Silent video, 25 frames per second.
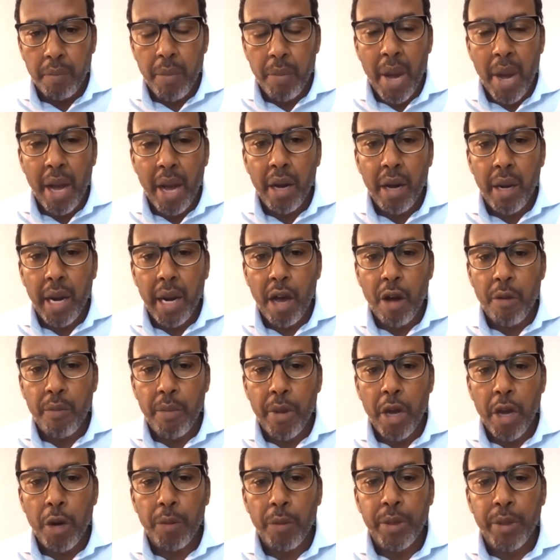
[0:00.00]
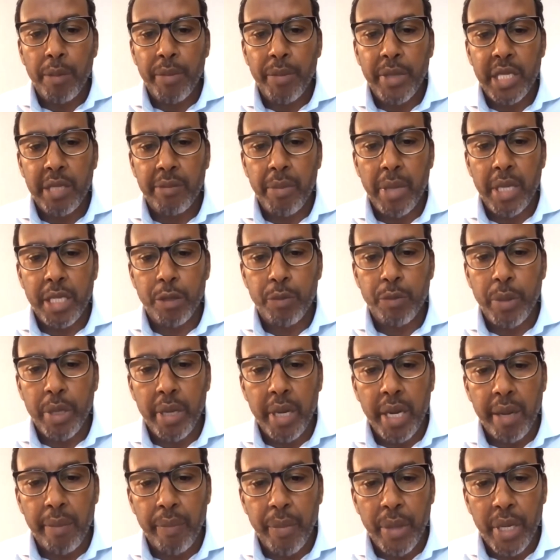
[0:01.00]
Now my optimism has
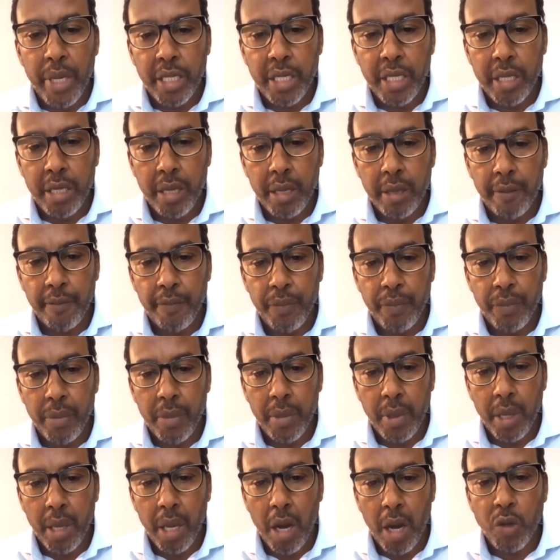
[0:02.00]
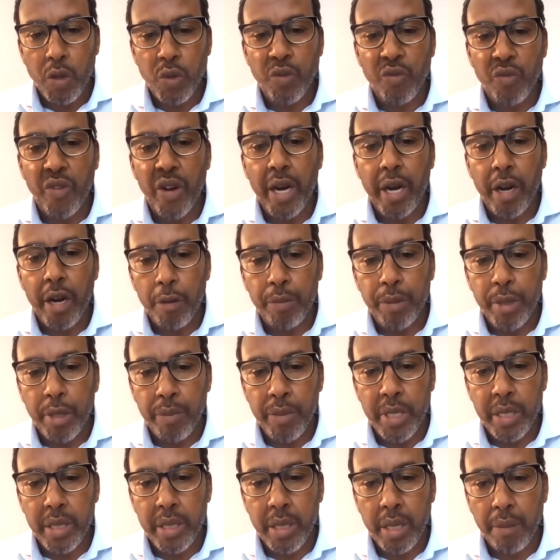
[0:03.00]
been diminished. I was very
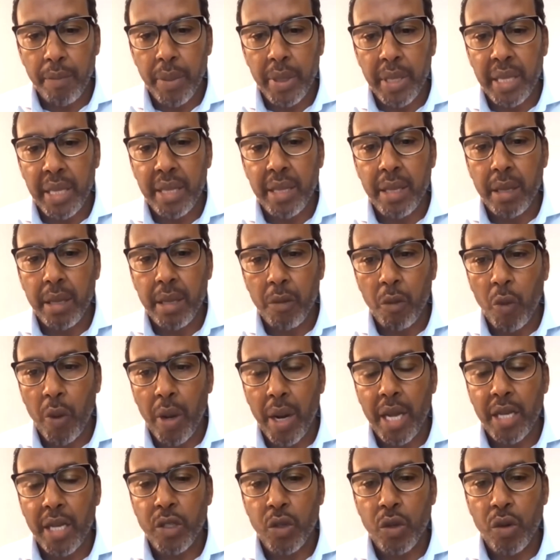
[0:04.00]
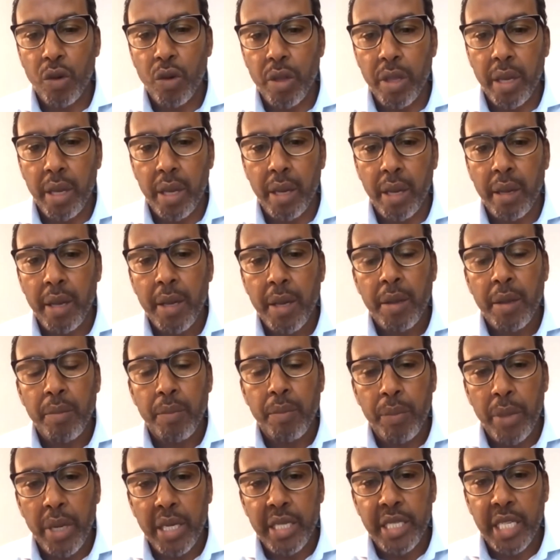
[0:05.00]
optimistic, but when I saw the
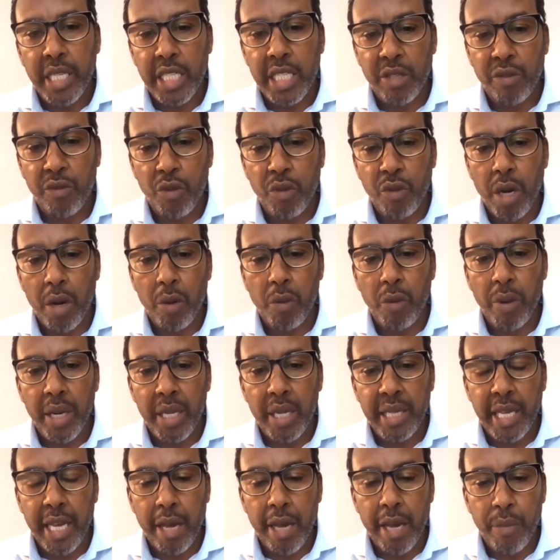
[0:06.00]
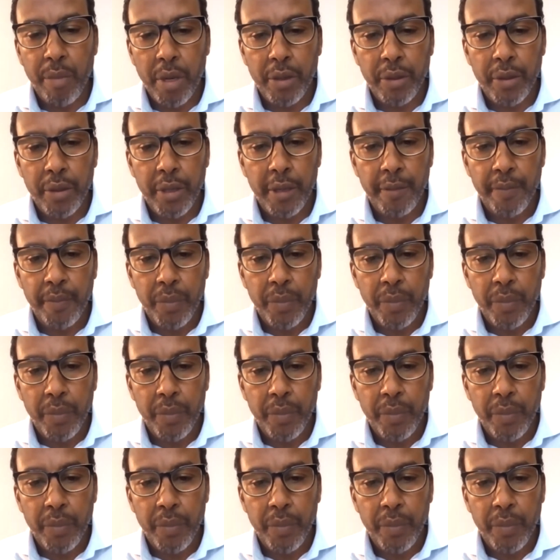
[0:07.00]
Bill 64 and when it came out,